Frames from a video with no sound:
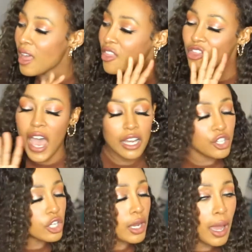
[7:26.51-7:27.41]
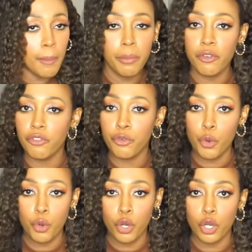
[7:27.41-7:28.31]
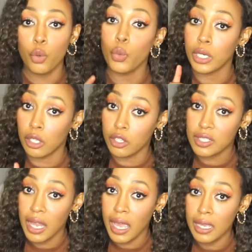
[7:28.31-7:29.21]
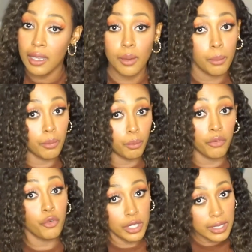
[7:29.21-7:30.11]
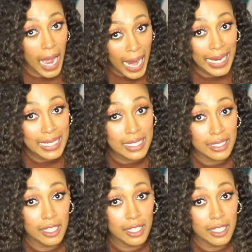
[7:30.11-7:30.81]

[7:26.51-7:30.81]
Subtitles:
That should come before what he looks like, before his height,